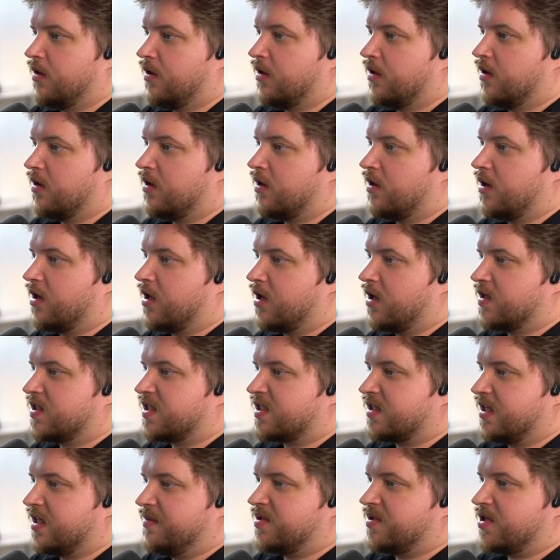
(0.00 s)
gotta go to
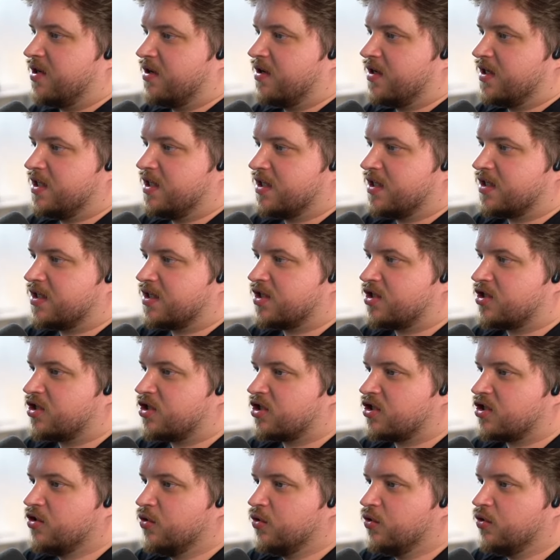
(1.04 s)
sleep soon because you got
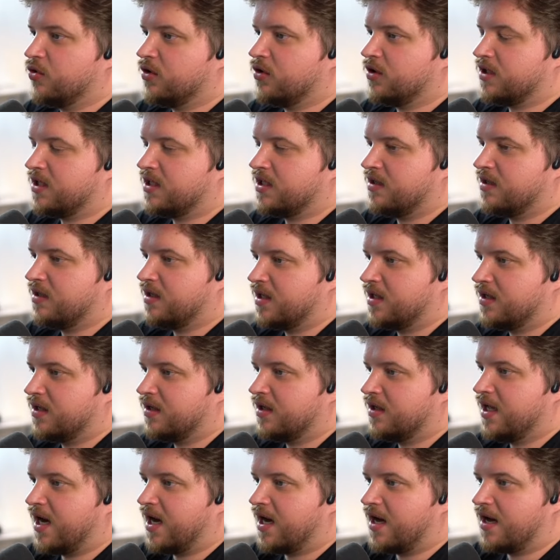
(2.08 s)
school.
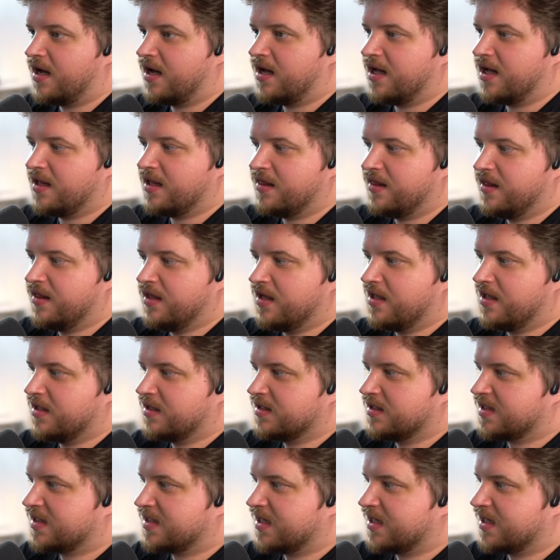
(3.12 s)
Yeah, I think it's